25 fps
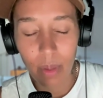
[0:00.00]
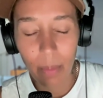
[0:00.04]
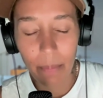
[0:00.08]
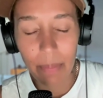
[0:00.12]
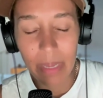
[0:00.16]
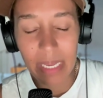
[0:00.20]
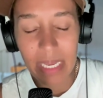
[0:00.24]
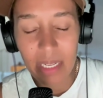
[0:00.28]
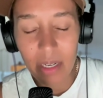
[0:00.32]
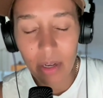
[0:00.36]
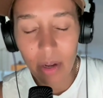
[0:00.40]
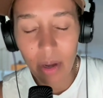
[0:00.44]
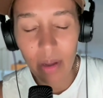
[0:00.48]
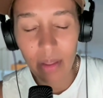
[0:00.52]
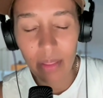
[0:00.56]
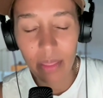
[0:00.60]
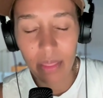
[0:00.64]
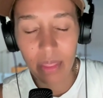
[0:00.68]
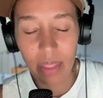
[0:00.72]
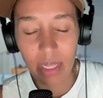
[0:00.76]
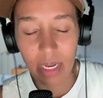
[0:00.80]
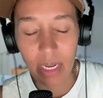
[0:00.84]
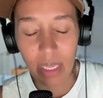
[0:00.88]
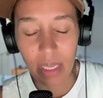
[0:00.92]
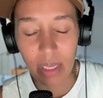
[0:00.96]
being
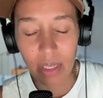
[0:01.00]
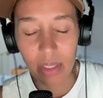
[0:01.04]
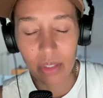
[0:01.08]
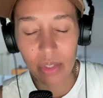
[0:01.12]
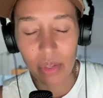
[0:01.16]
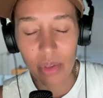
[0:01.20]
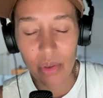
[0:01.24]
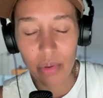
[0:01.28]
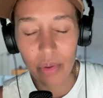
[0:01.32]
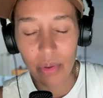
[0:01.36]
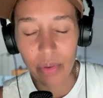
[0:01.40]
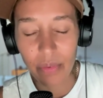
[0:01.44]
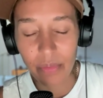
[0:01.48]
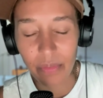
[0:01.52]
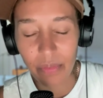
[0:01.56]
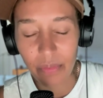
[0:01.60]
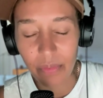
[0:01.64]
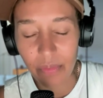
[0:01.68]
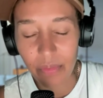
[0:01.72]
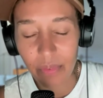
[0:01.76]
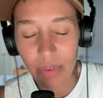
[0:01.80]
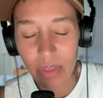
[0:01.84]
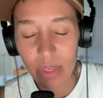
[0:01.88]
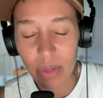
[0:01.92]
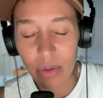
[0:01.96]
authentic so you can
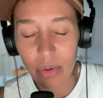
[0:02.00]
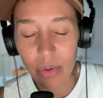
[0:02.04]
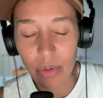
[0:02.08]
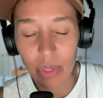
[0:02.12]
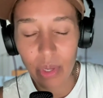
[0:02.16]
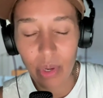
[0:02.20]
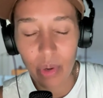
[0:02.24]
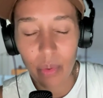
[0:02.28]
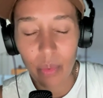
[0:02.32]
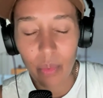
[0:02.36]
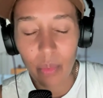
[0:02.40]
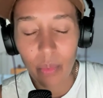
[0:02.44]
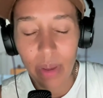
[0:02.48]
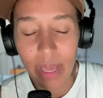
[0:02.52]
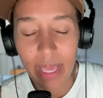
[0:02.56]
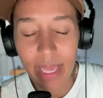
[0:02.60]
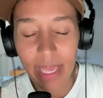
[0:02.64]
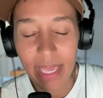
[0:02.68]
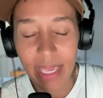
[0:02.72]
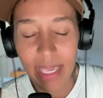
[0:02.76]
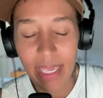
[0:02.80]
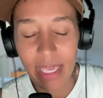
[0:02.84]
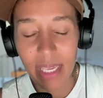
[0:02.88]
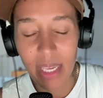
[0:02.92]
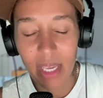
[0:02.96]
feel your
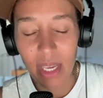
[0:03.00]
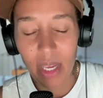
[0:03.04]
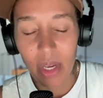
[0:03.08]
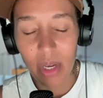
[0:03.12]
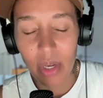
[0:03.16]
way